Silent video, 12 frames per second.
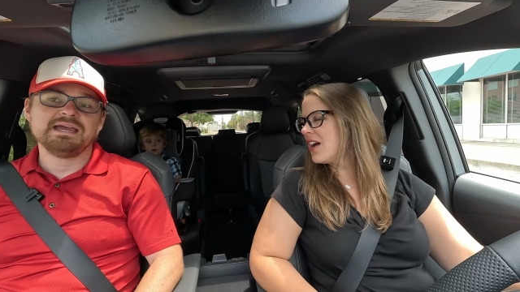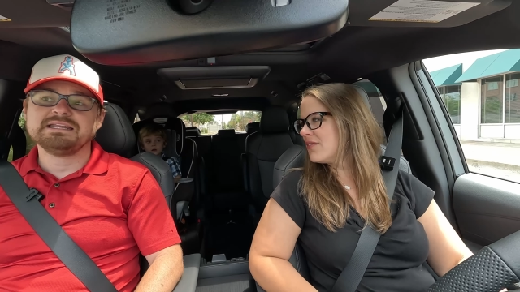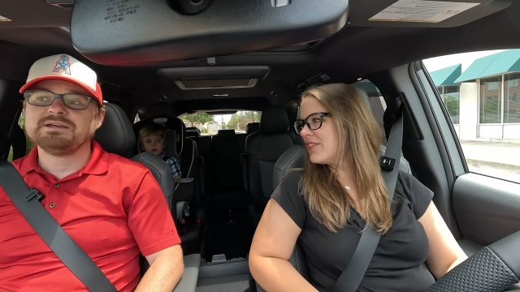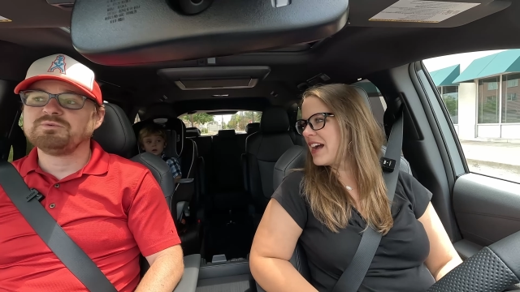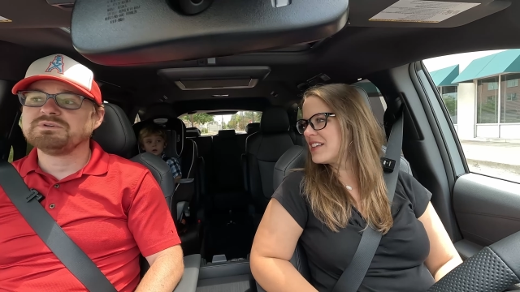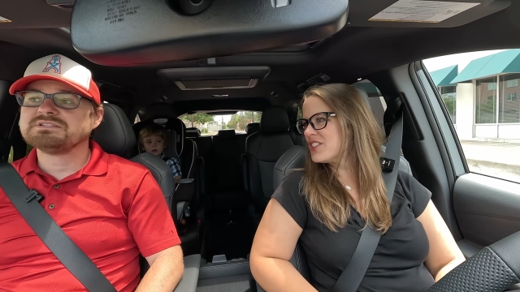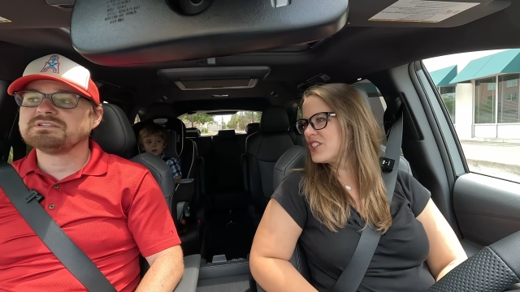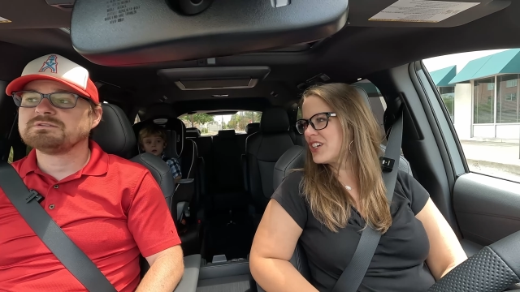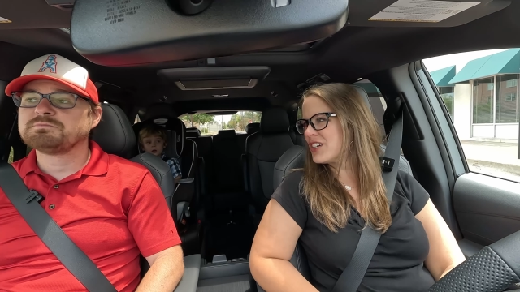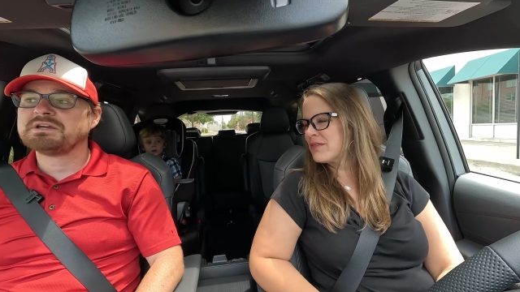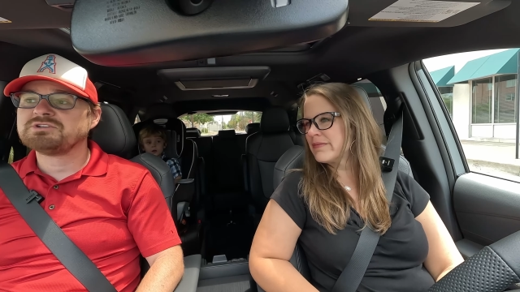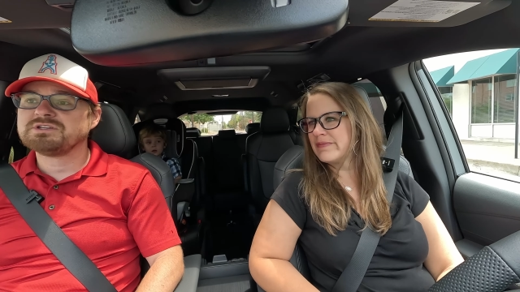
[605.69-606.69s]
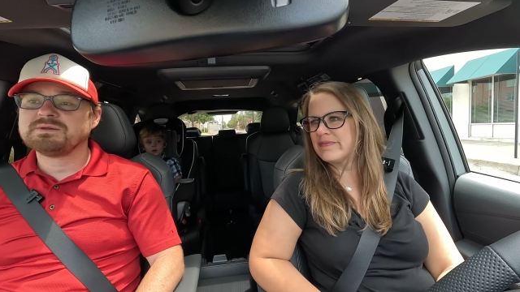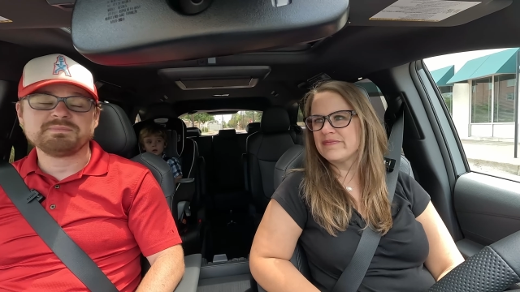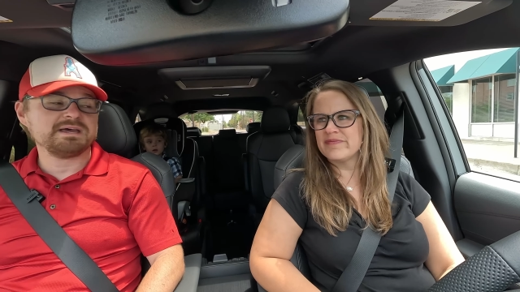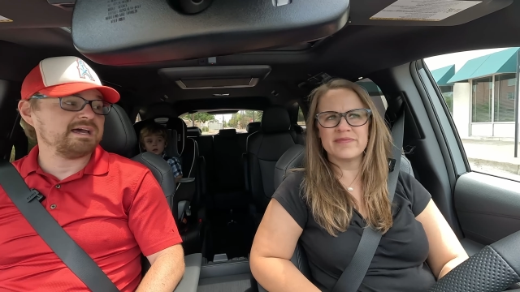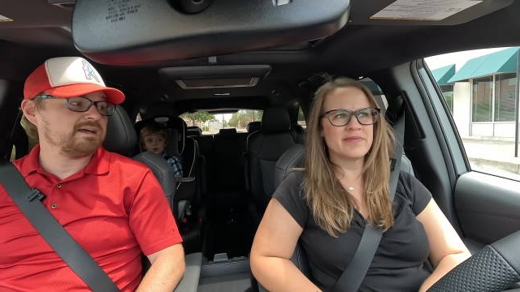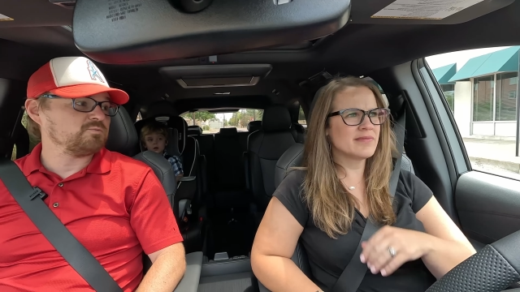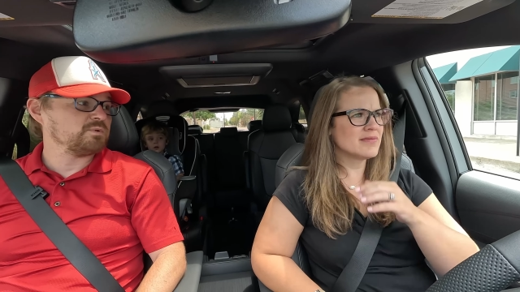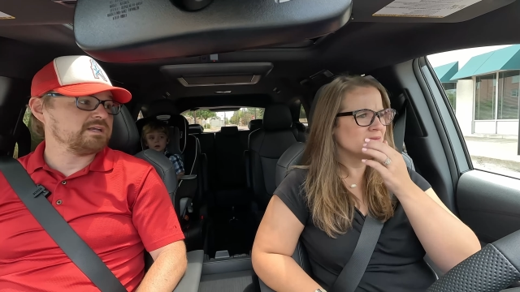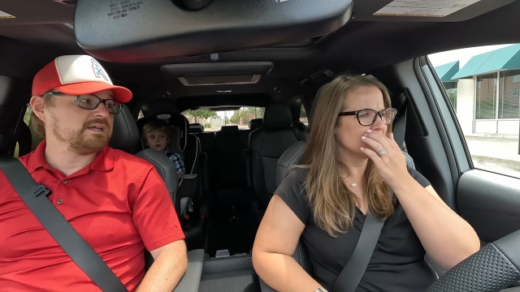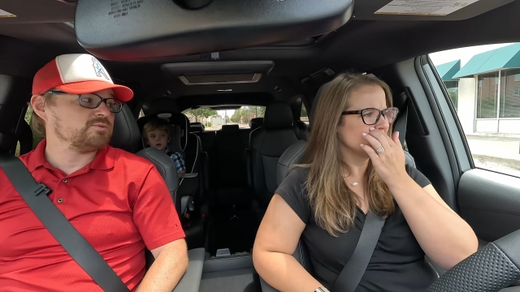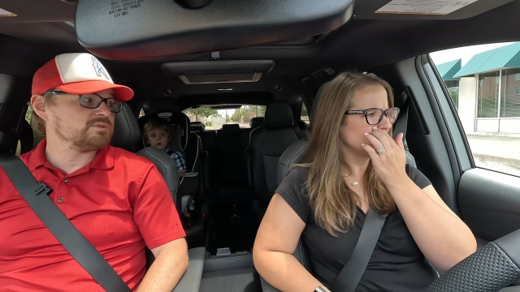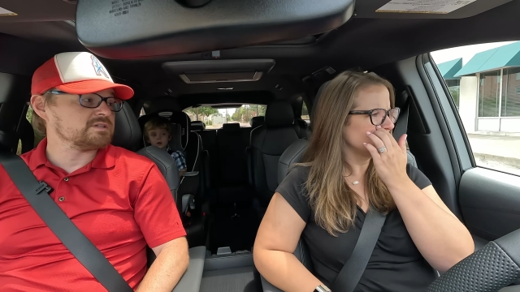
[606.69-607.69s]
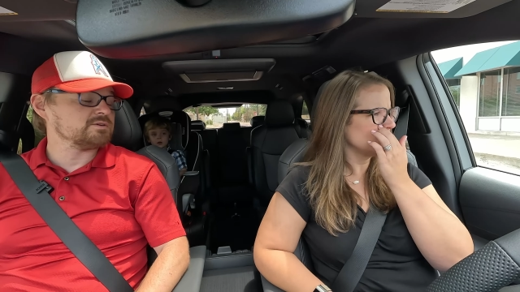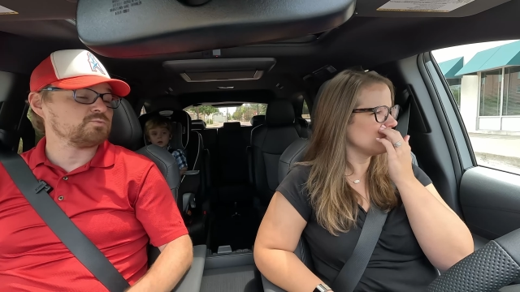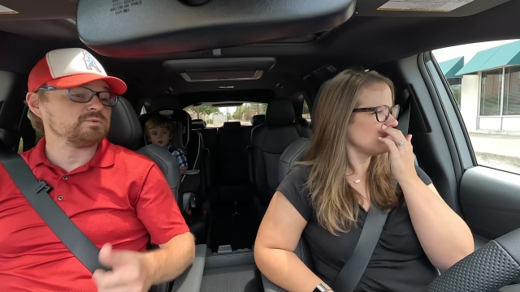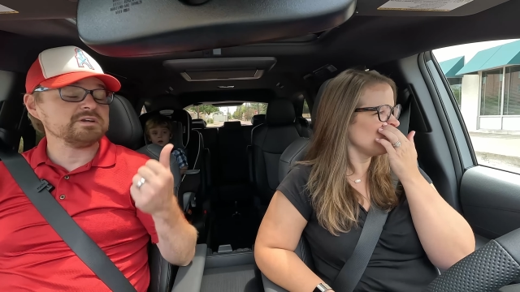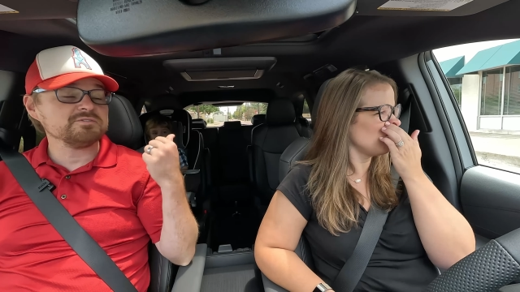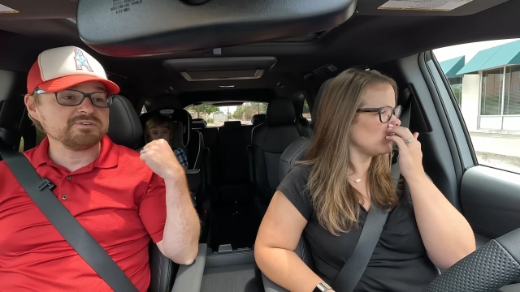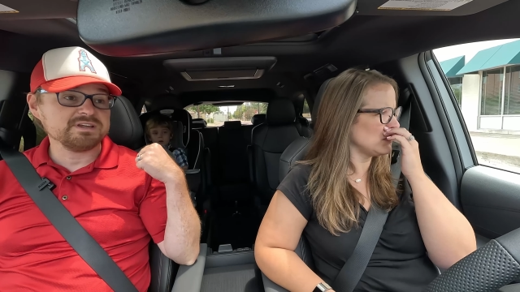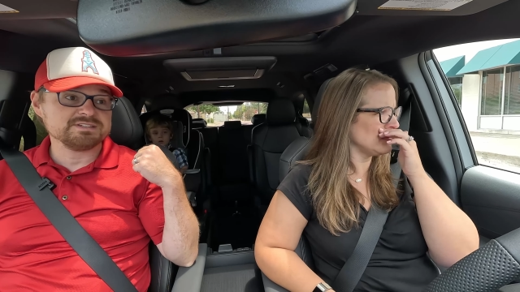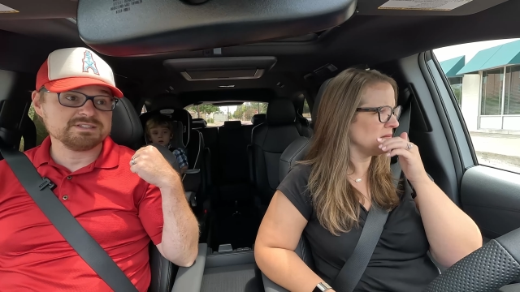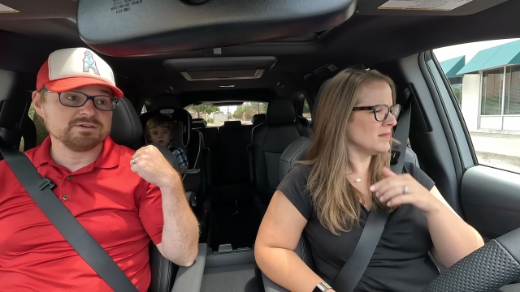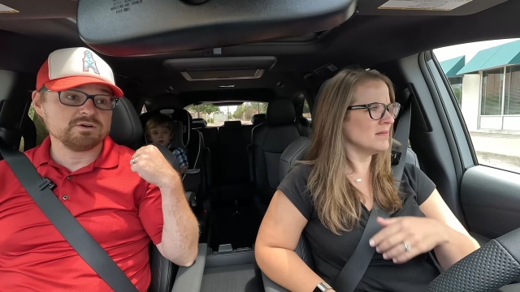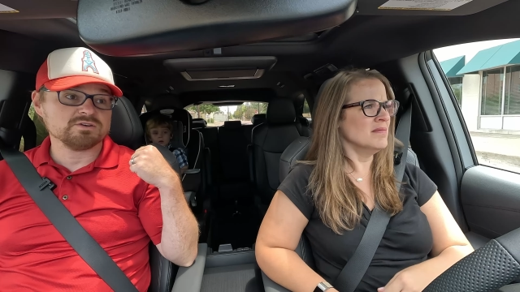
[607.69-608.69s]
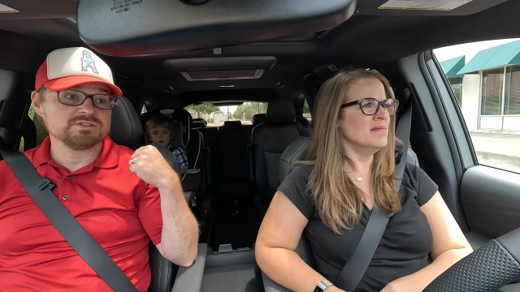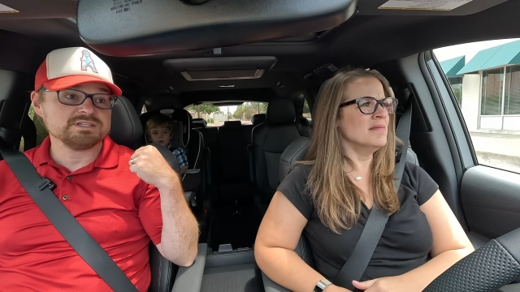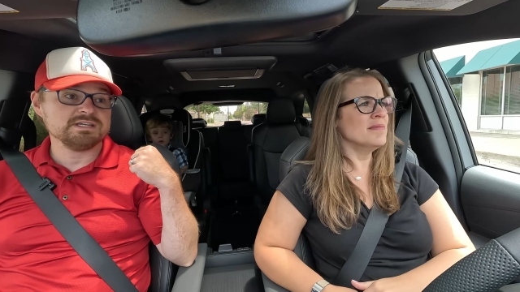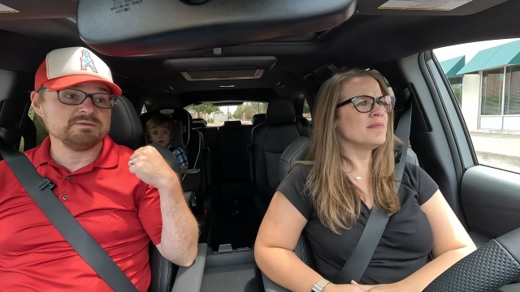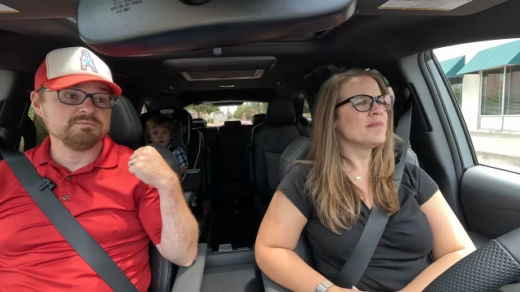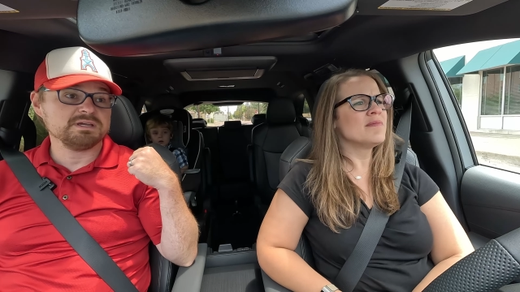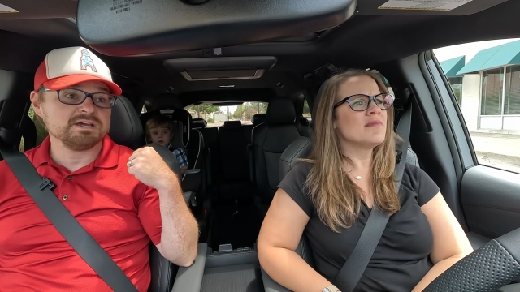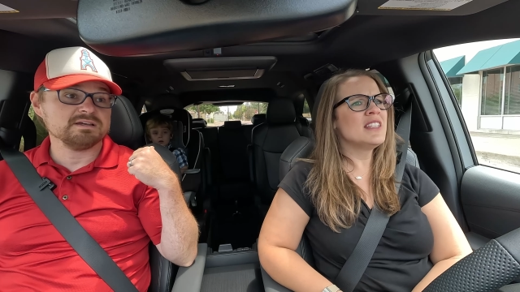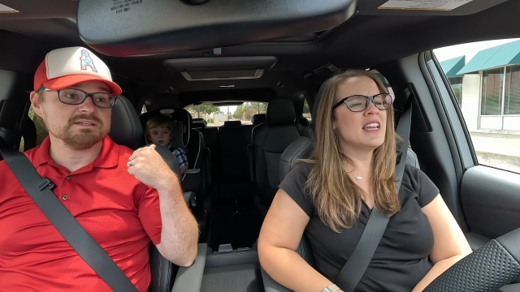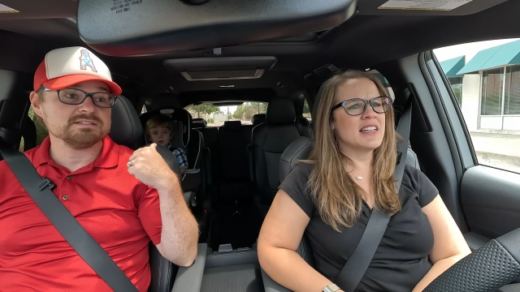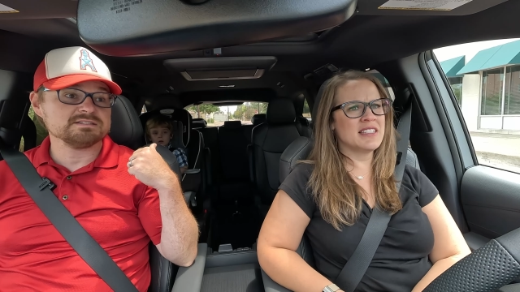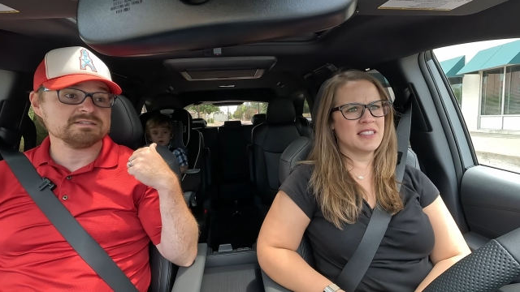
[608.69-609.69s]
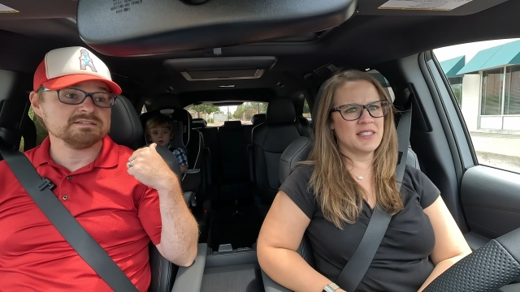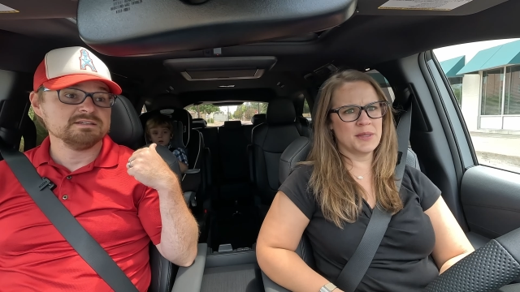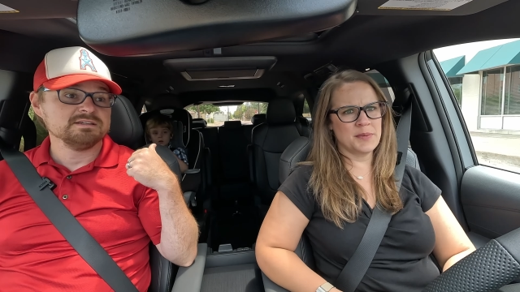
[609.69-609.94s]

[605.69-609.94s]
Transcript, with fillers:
Speaker 1: And it was especially bad when he was in a rear facing car seat because yes.